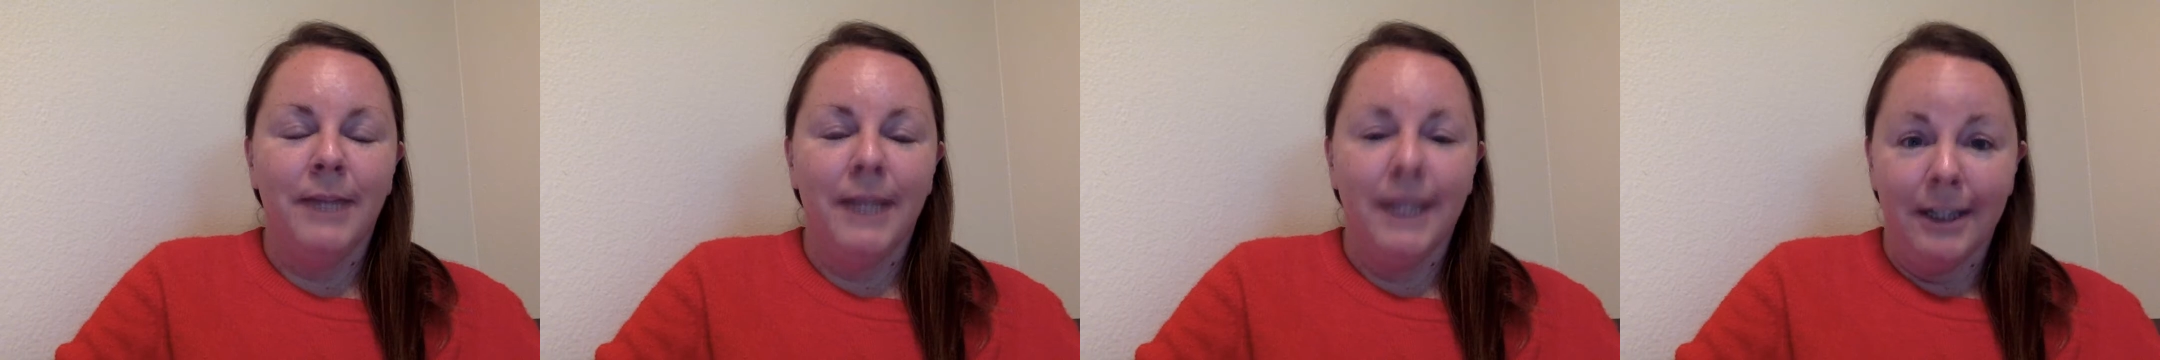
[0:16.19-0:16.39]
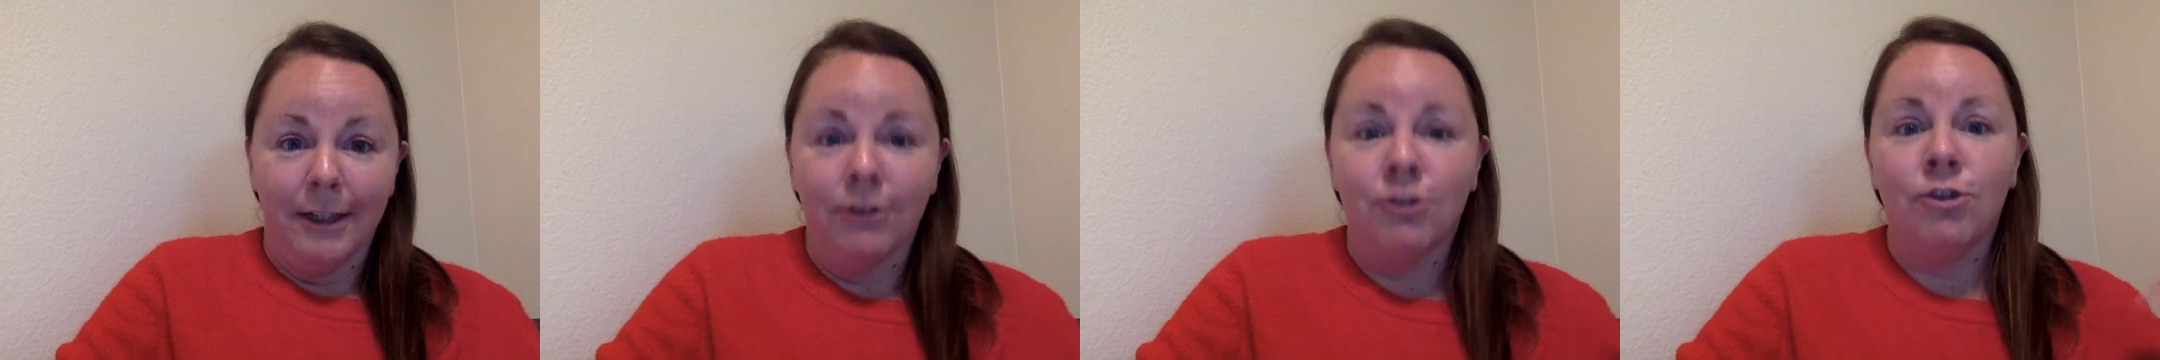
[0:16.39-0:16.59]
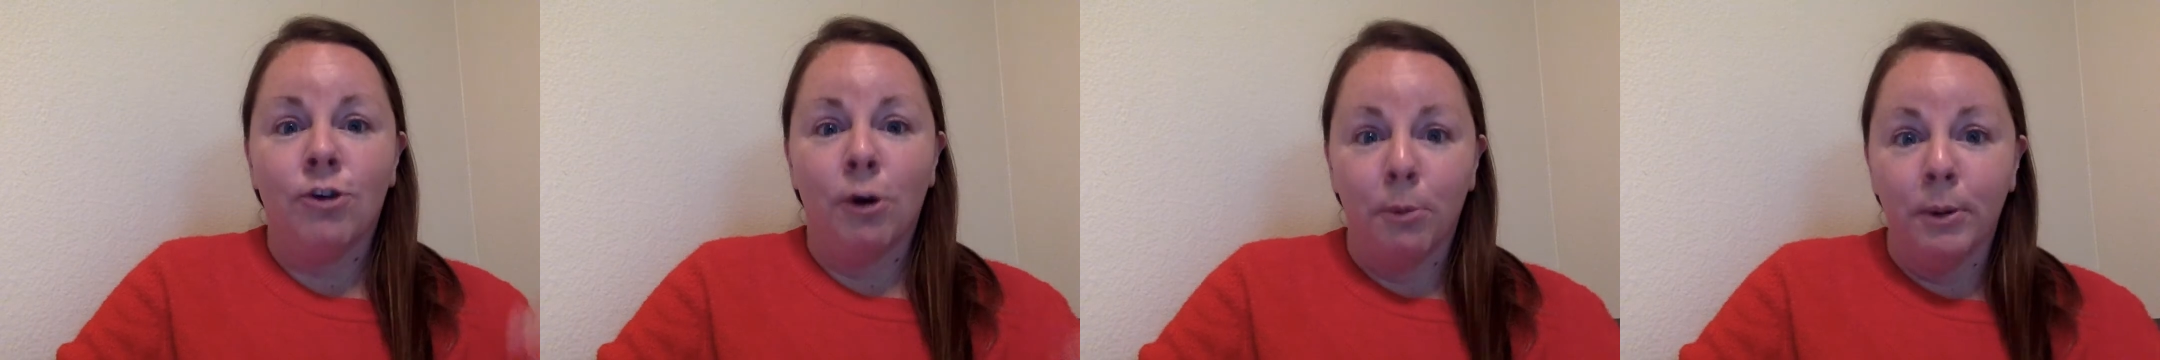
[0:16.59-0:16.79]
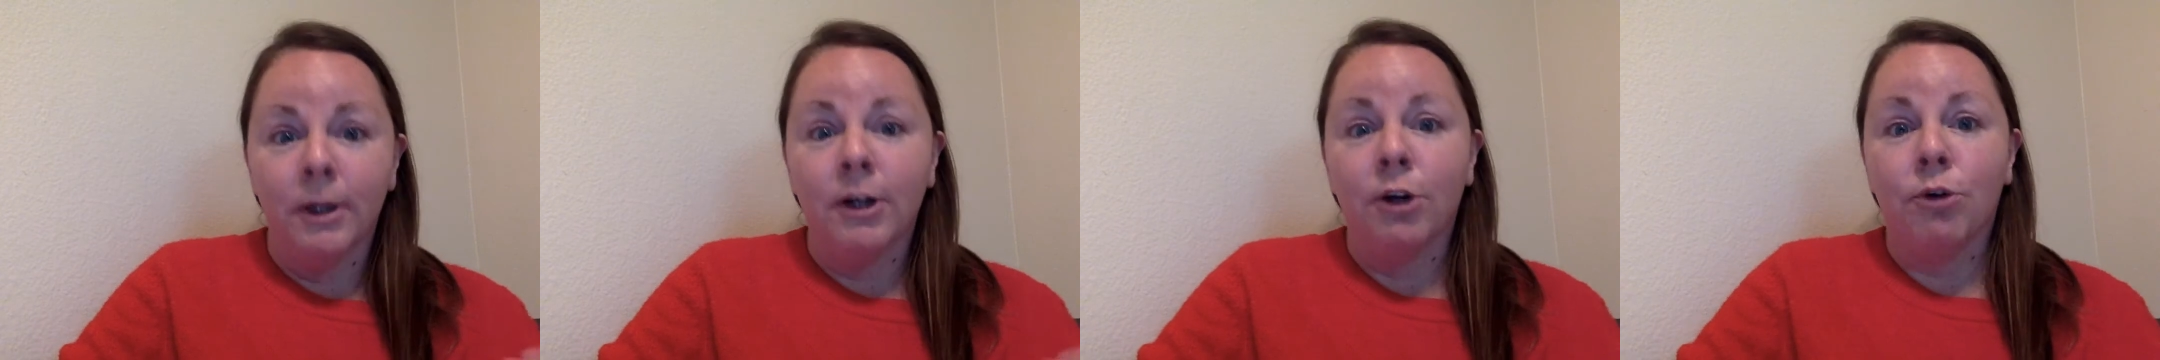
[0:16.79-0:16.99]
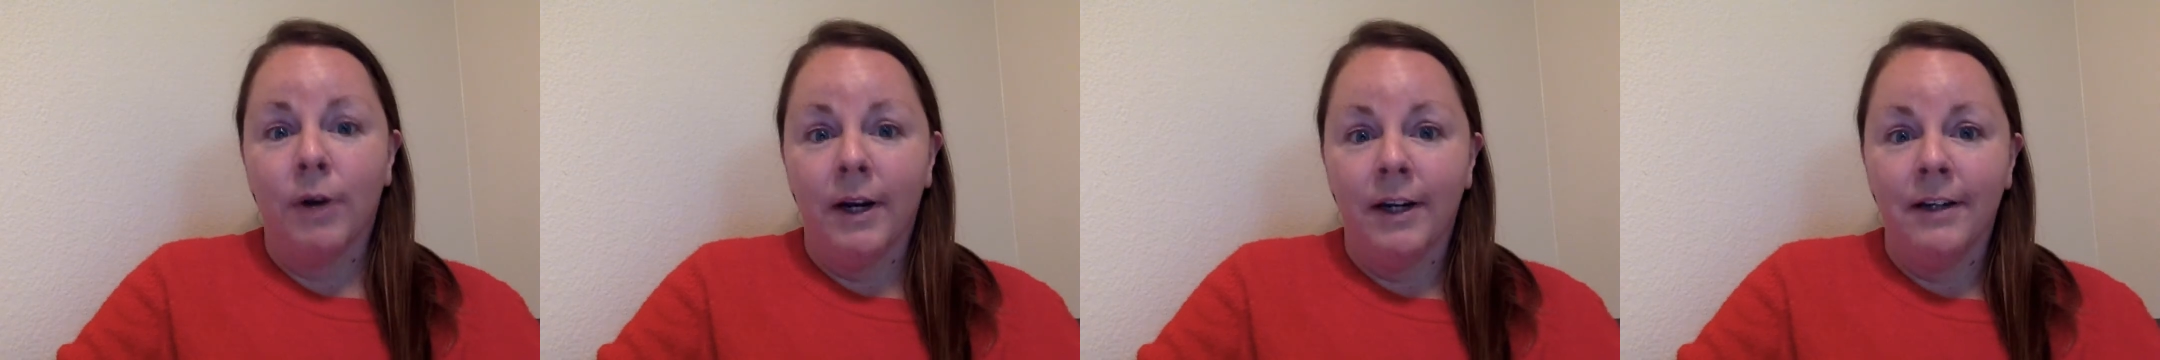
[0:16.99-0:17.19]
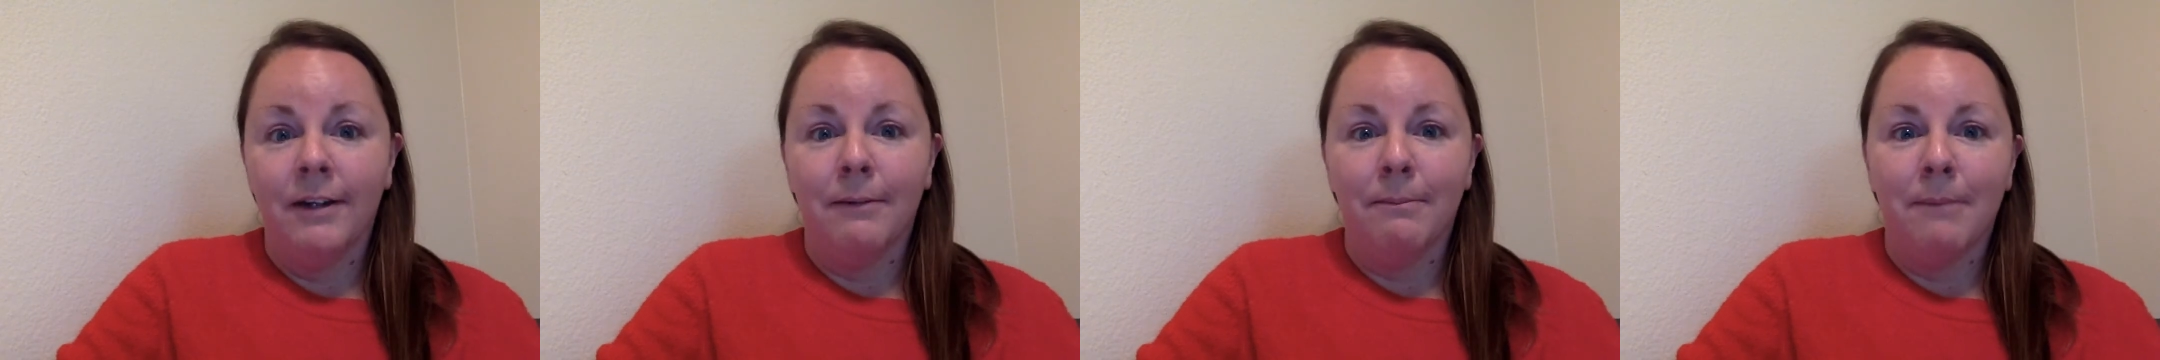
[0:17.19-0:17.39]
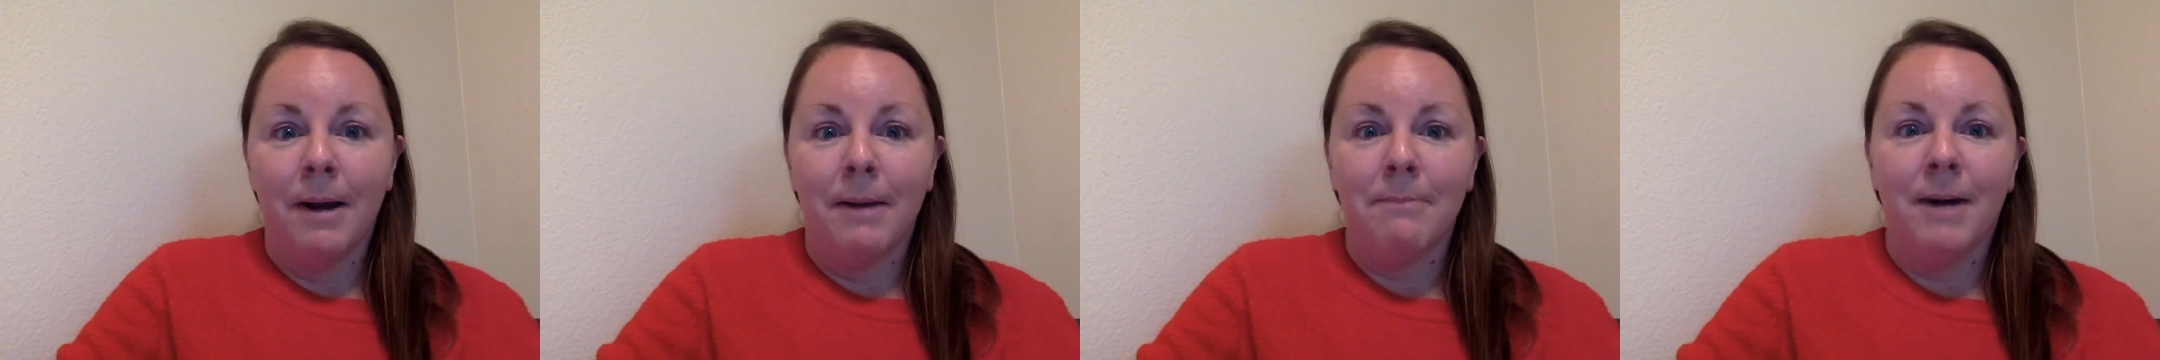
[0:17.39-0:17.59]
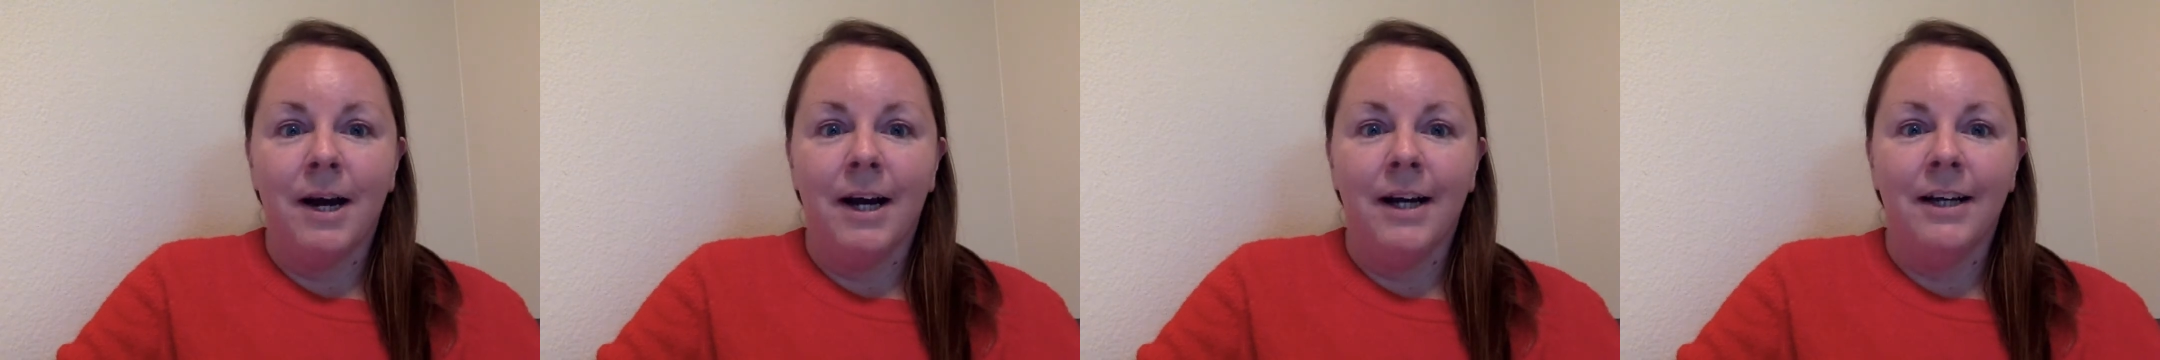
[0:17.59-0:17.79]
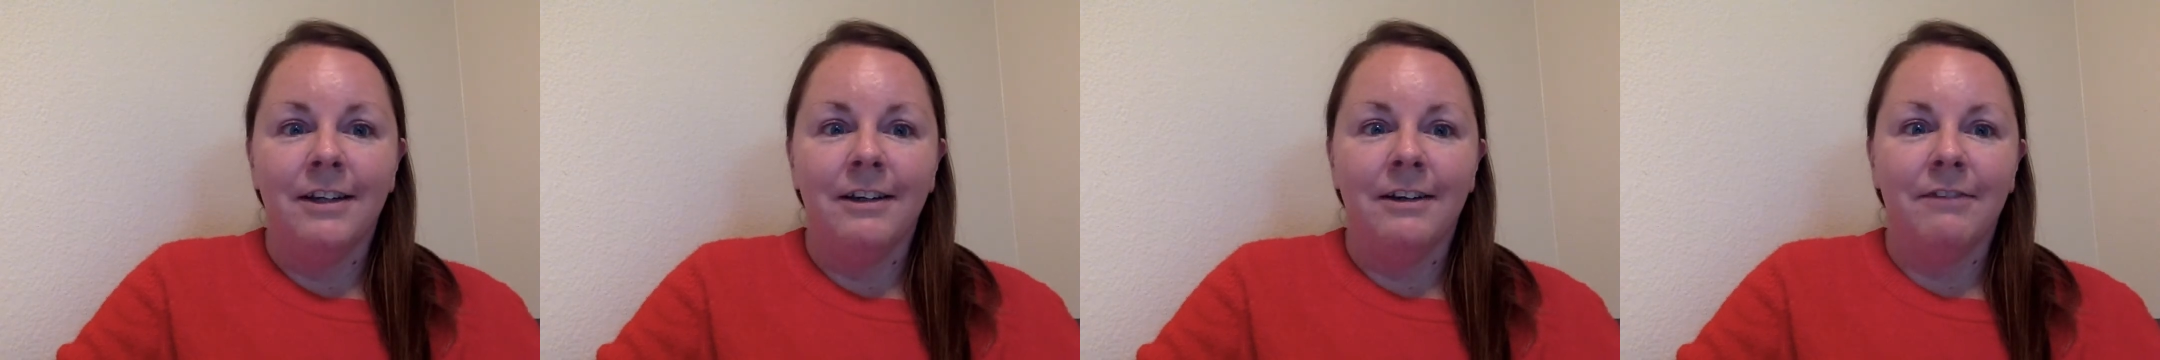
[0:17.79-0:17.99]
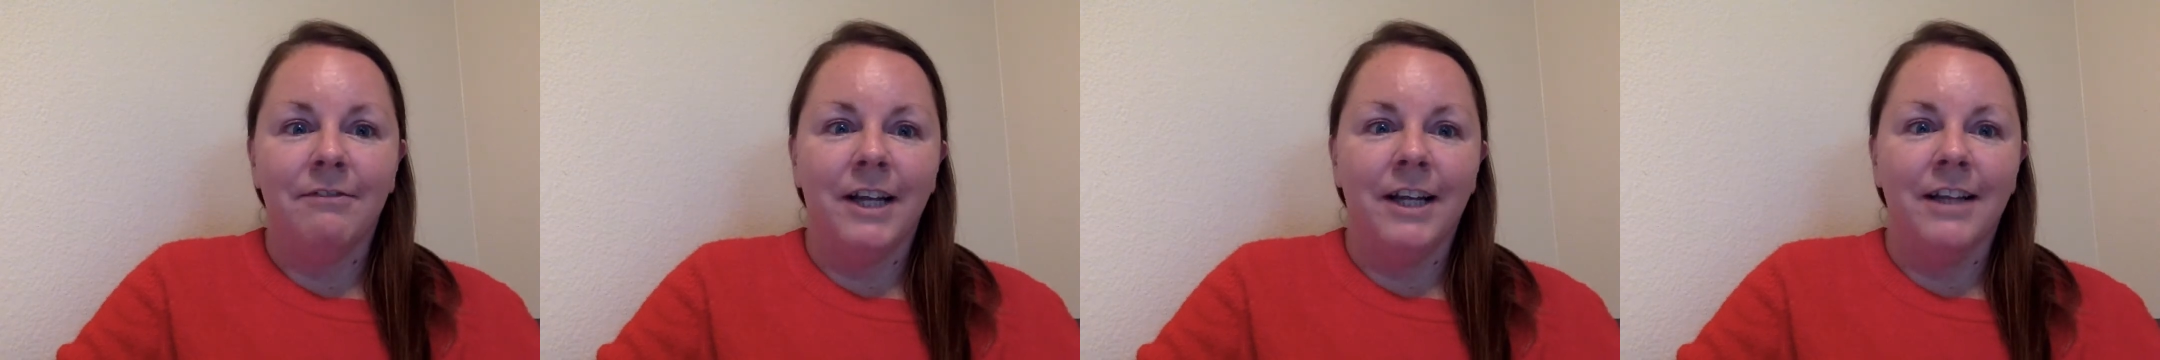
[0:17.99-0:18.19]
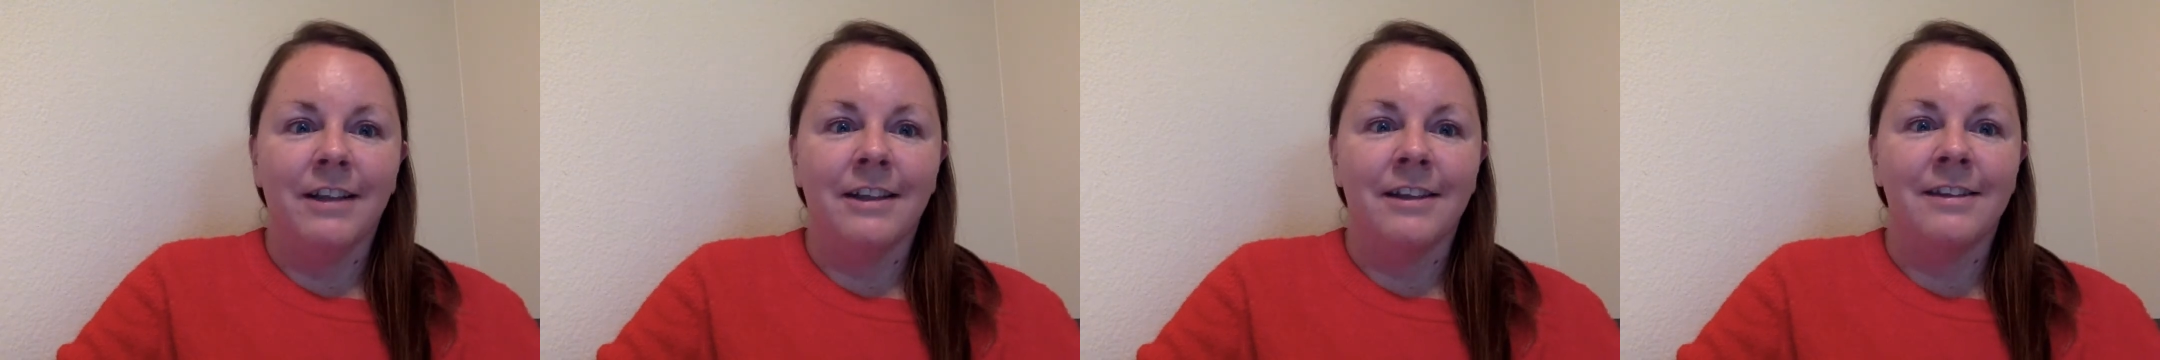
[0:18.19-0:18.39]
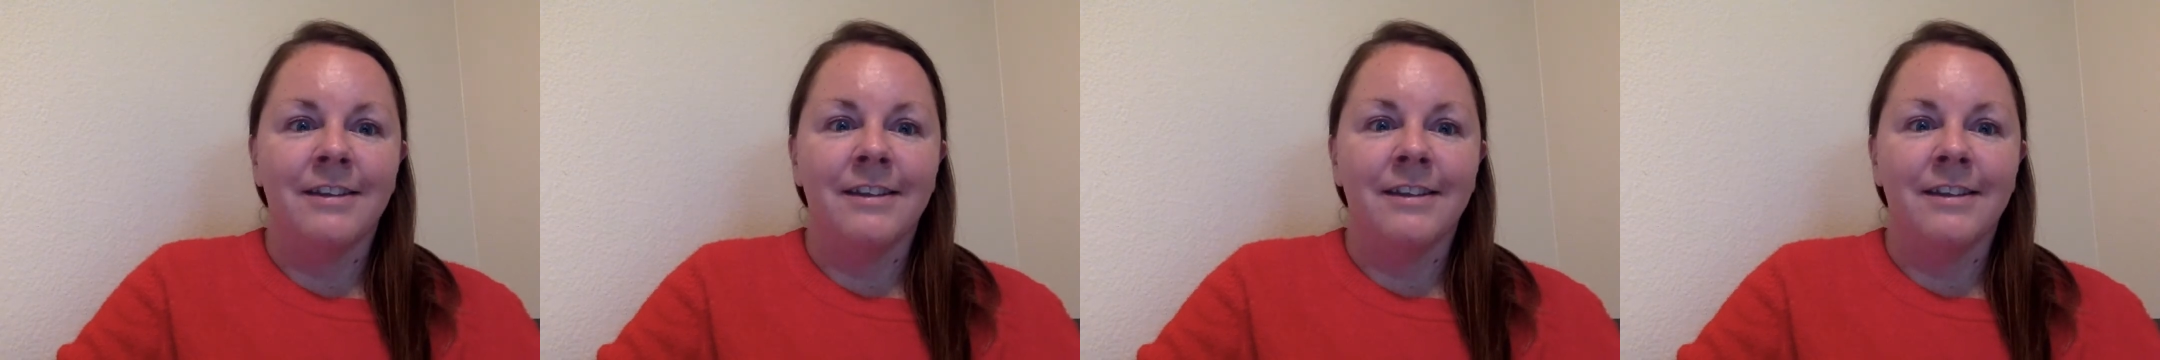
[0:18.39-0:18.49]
but like it's so ingrained in my mind of like